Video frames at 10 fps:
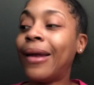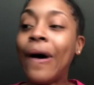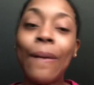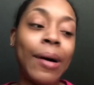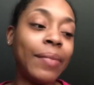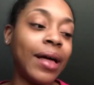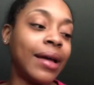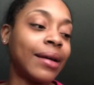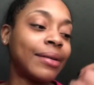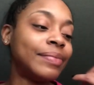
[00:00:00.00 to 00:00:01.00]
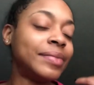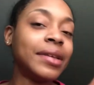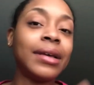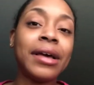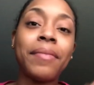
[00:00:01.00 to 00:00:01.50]
home, I'm like,
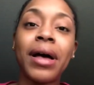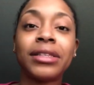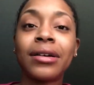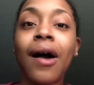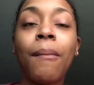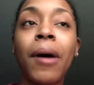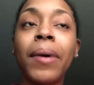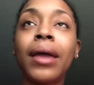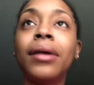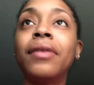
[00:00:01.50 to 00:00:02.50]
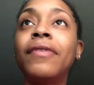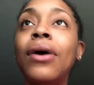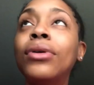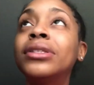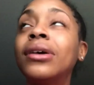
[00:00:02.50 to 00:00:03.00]
about to call my man on the
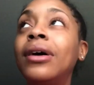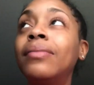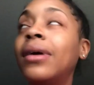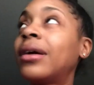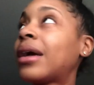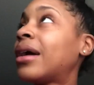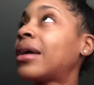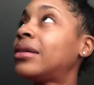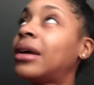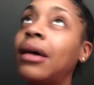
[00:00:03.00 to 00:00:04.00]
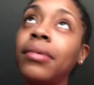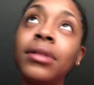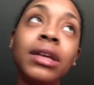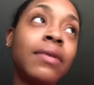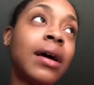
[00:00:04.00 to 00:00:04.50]
phone and tell him, like, I cannot
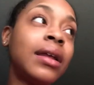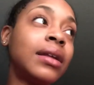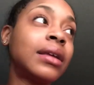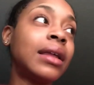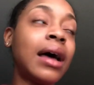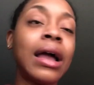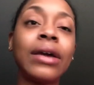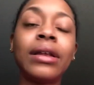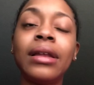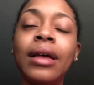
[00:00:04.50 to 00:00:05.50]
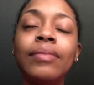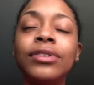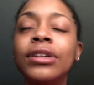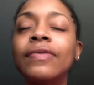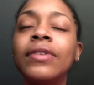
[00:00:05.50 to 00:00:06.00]
believe I didn't get hired at damn
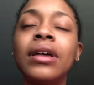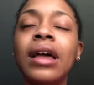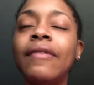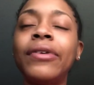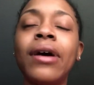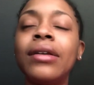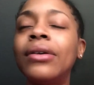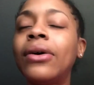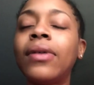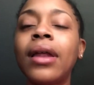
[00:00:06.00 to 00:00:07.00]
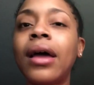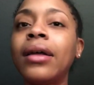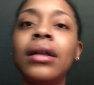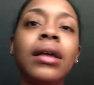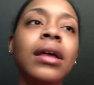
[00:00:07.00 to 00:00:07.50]
Chick-Fil-A after I know that
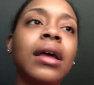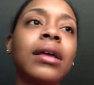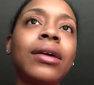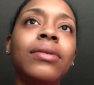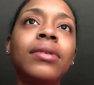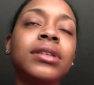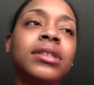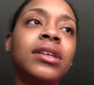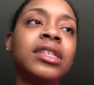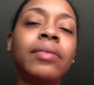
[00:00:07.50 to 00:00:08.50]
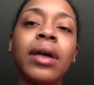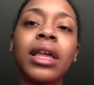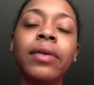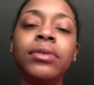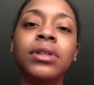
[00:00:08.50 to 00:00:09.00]
I killed this. And it seemed
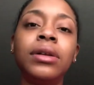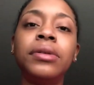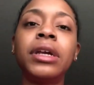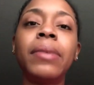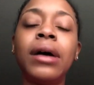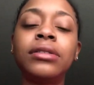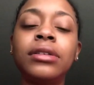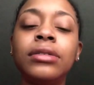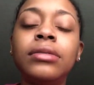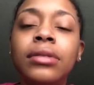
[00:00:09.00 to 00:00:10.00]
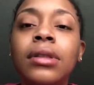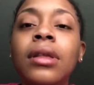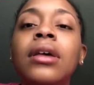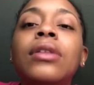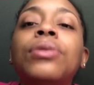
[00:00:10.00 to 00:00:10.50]
like he was literally about to
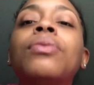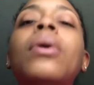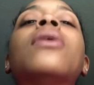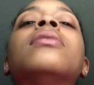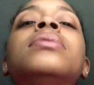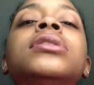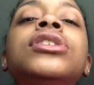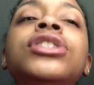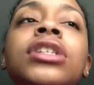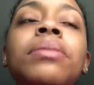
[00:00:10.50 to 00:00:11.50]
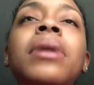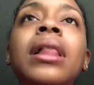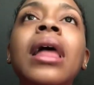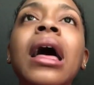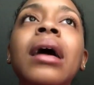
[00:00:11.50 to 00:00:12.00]
throw the position in
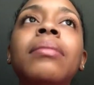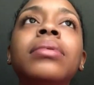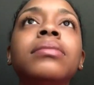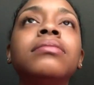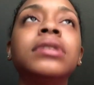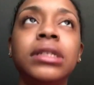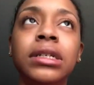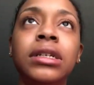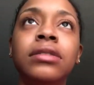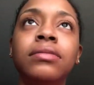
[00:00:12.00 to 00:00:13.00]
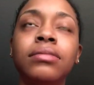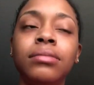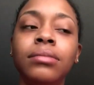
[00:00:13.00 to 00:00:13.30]
my lap, and he didn't.